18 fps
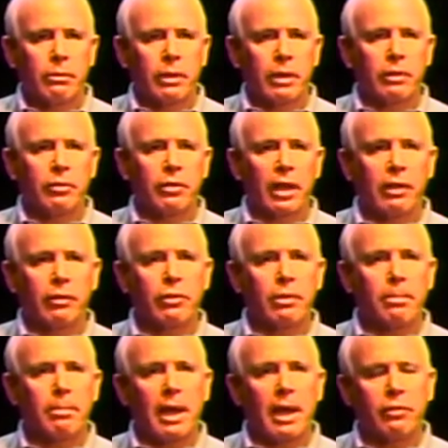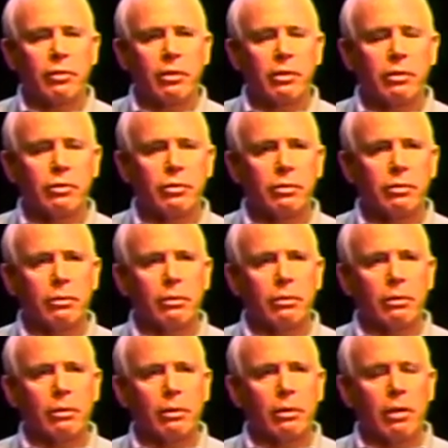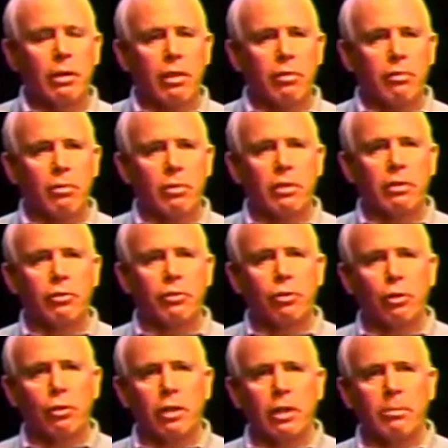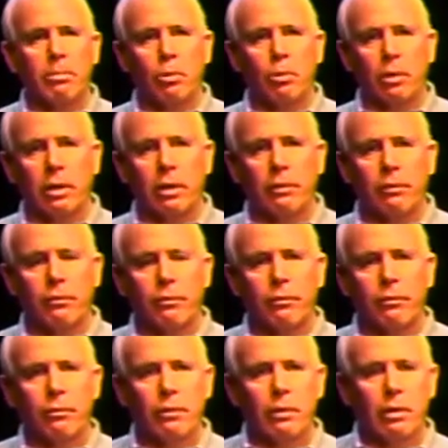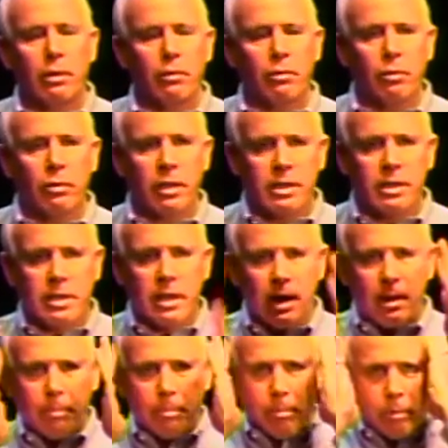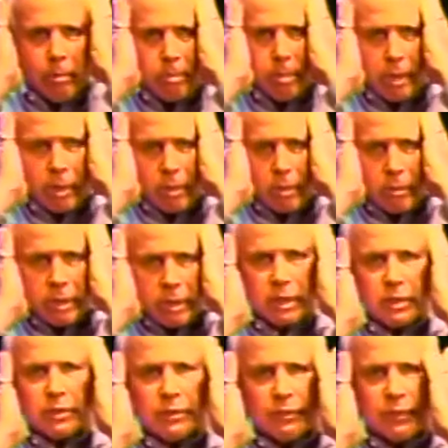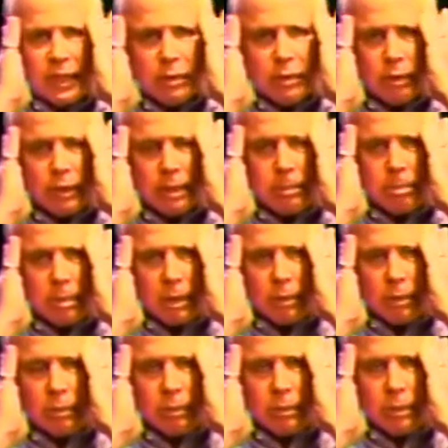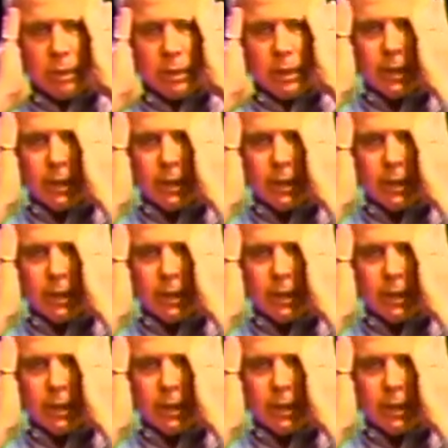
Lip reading: it sends a message through the circuit board, through the temporal bone, sphenoid bone,